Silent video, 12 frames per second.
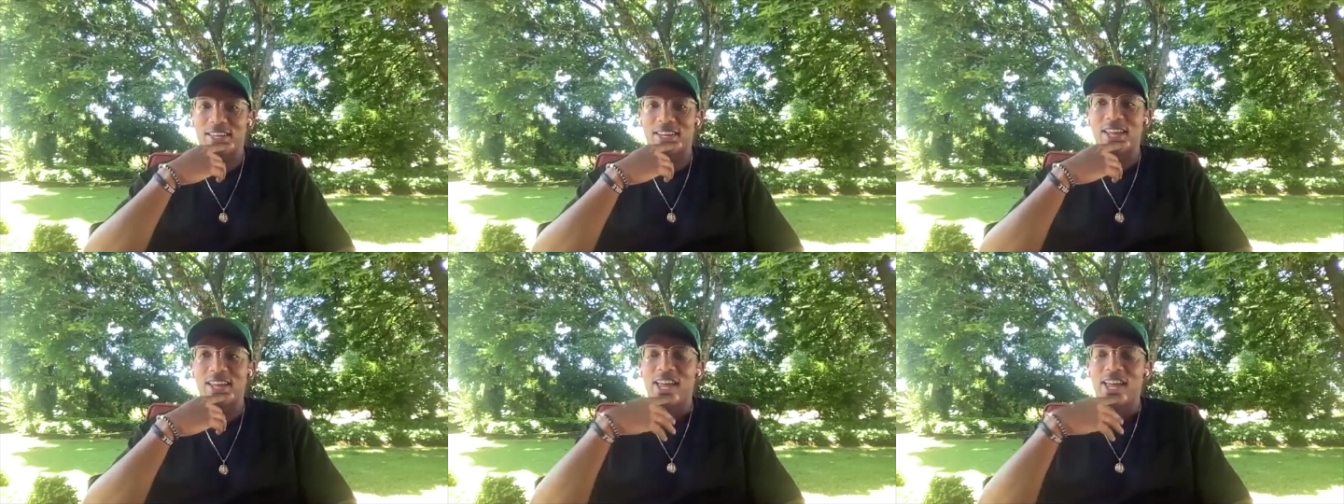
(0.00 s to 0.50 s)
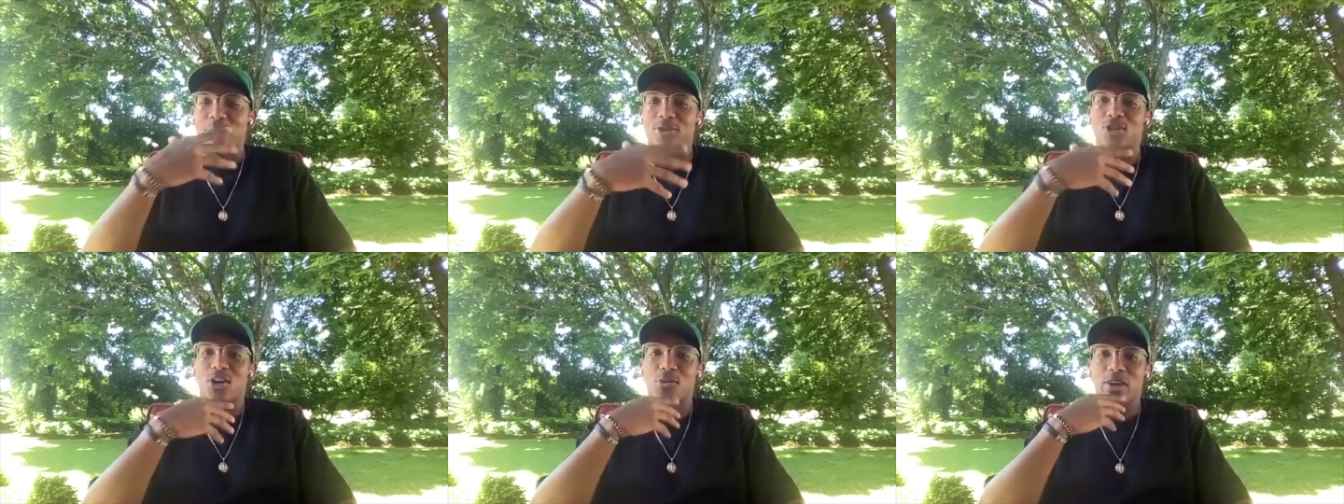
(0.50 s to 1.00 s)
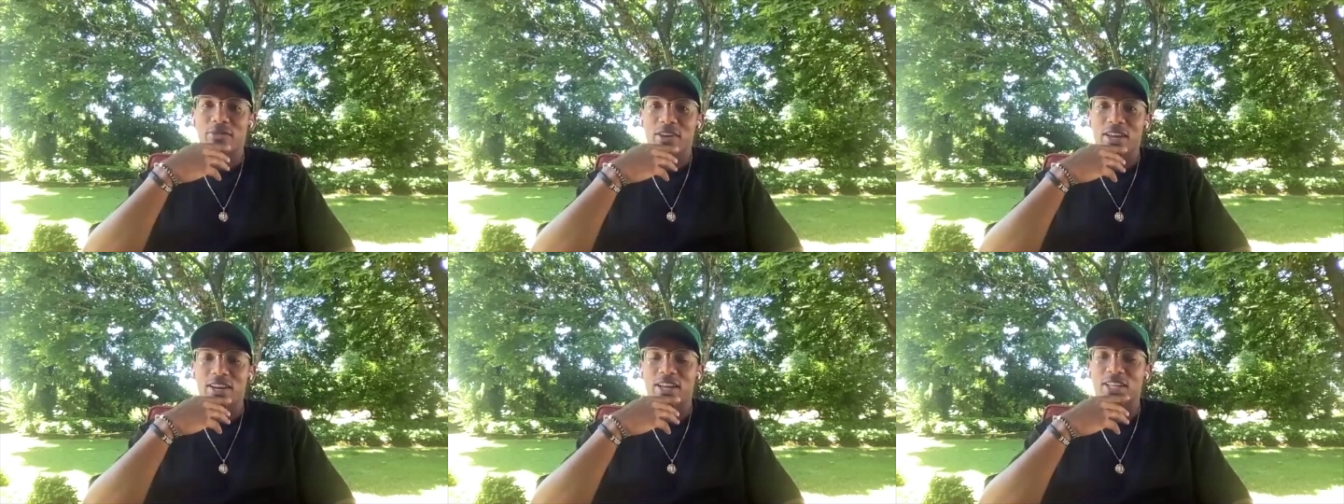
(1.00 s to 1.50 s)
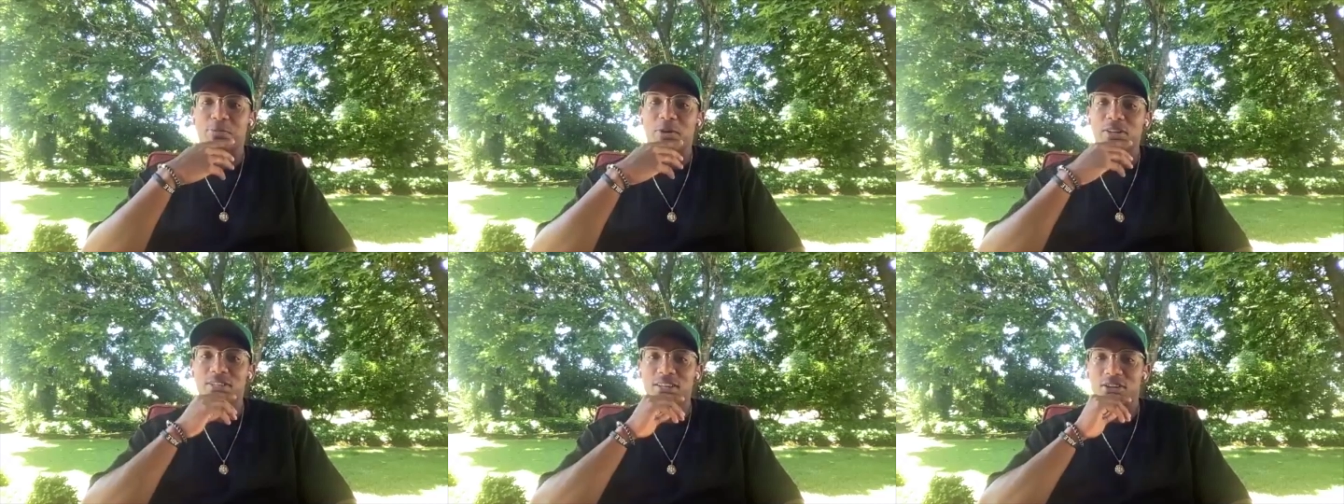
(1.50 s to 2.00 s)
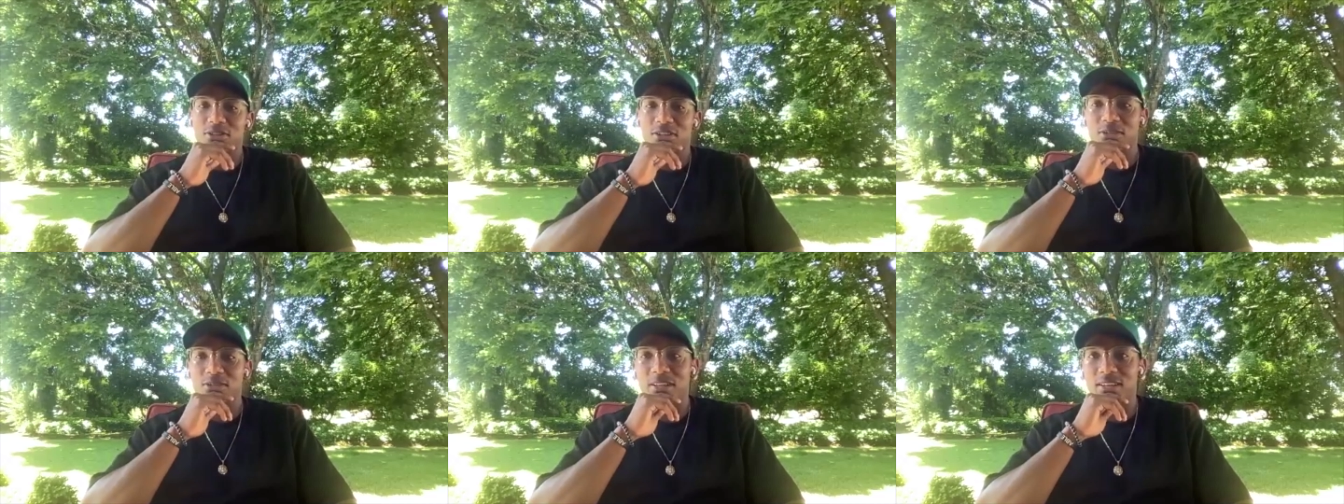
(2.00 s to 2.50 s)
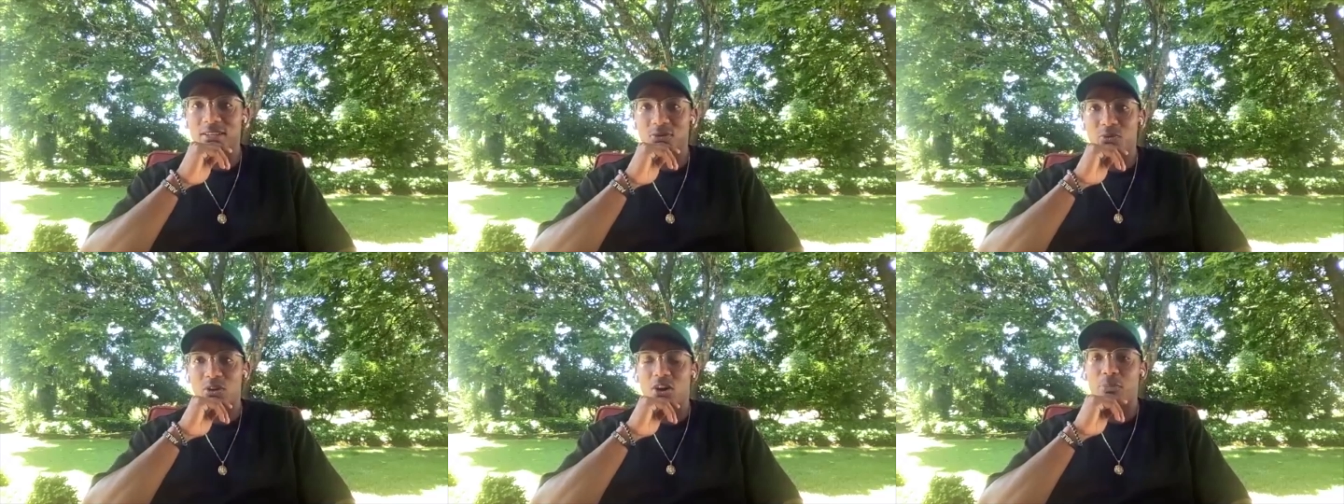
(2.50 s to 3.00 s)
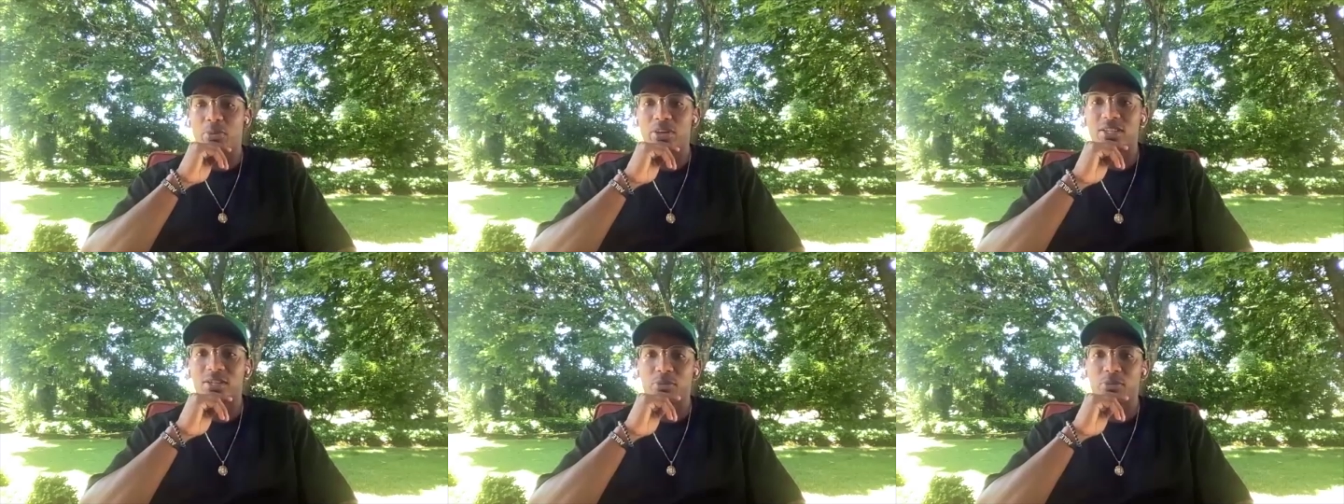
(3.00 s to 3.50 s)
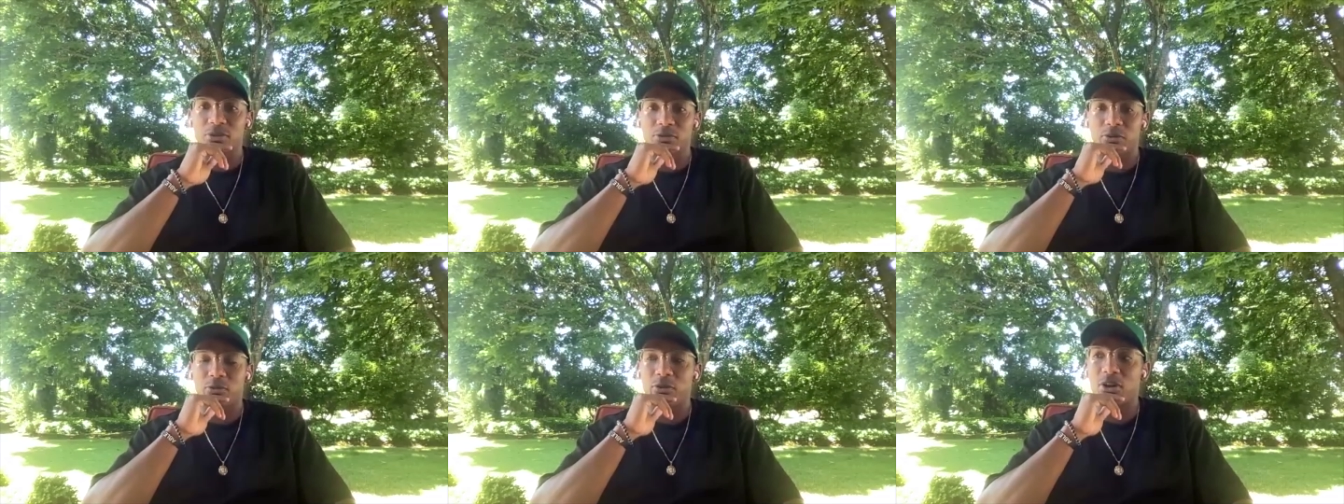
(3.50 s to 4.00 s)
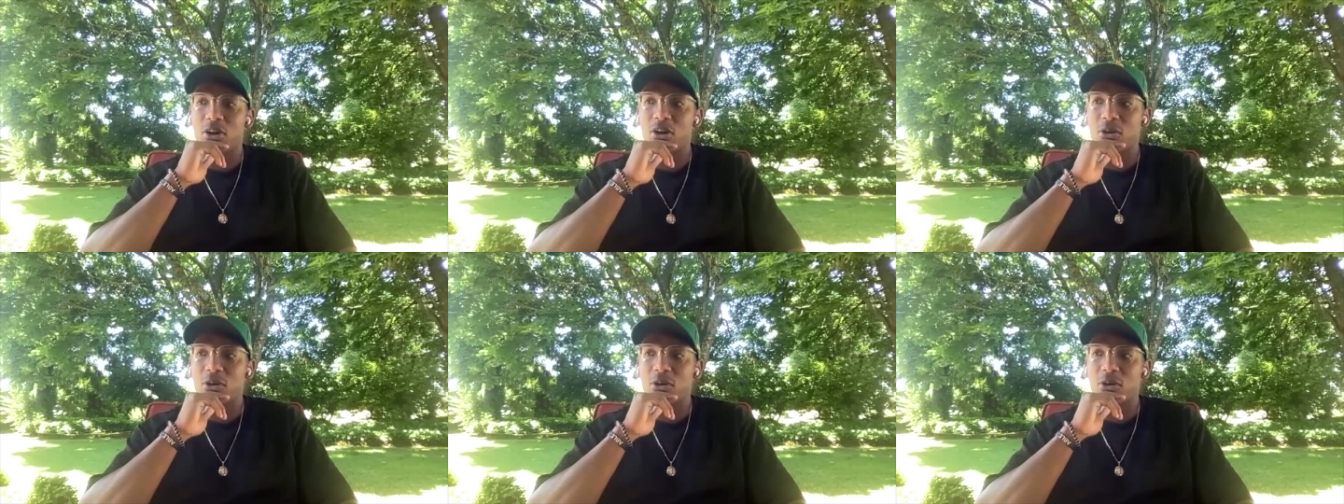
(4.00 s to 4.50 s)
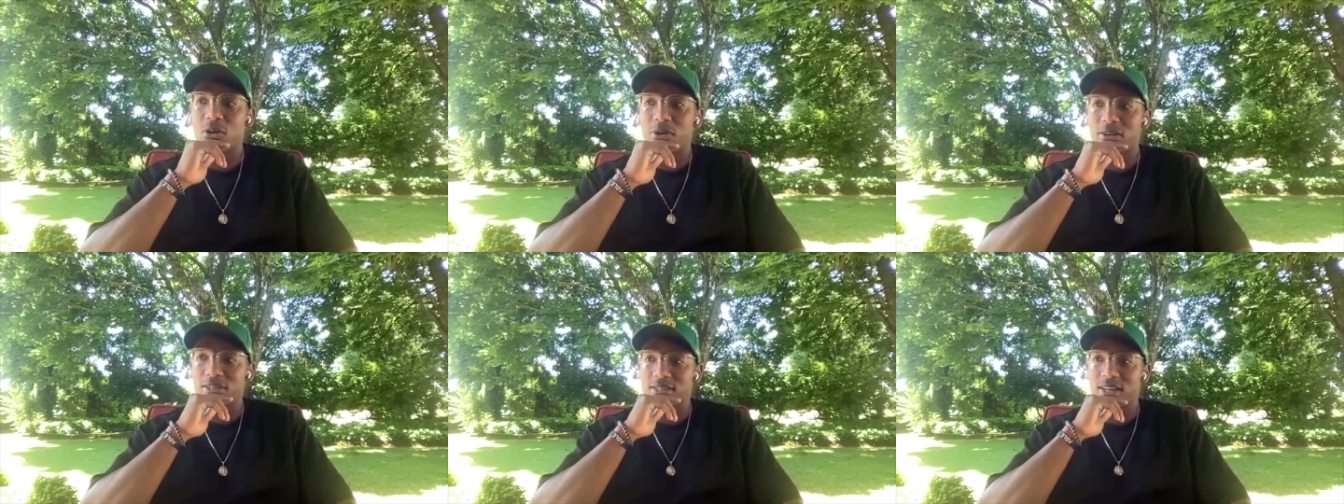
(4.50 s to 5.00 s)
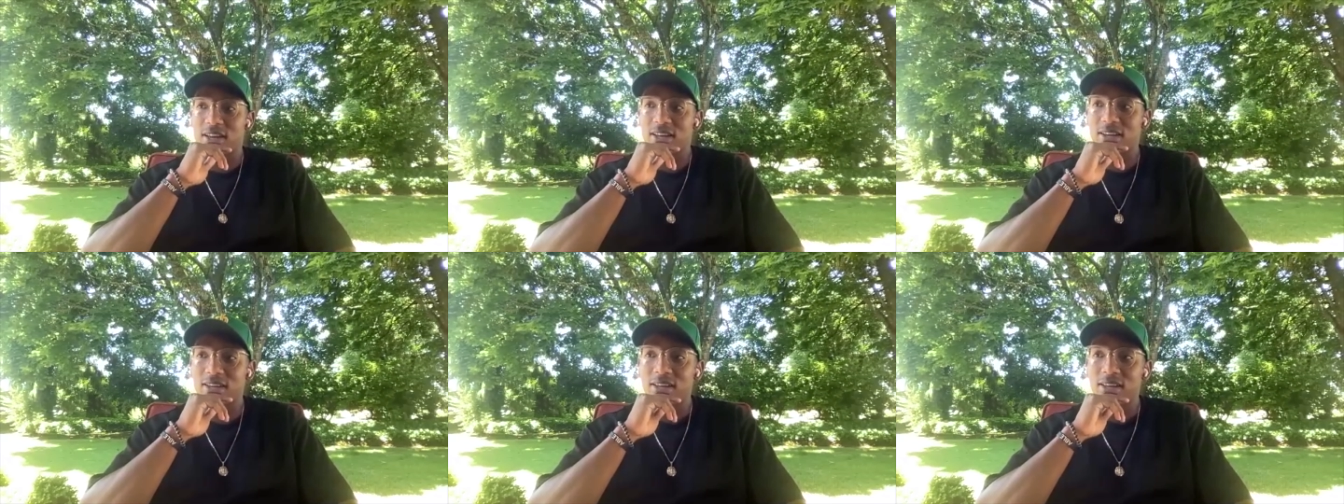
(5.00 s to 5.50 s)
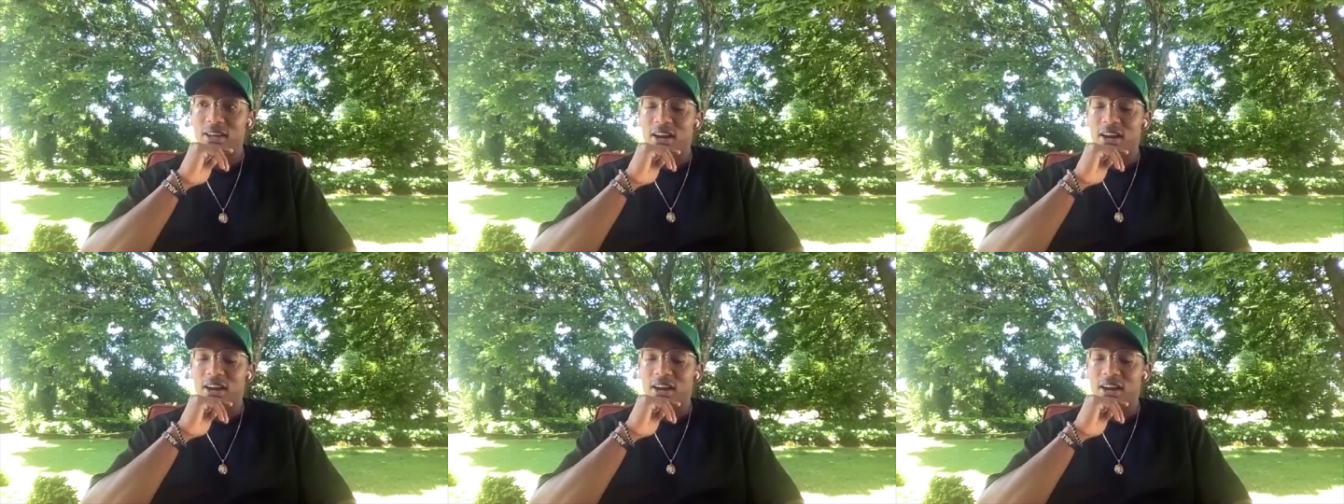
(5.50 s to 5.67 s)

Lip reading: And it was our way of kind of expressing ourselves, because we all played sports, but we all wanted to kind of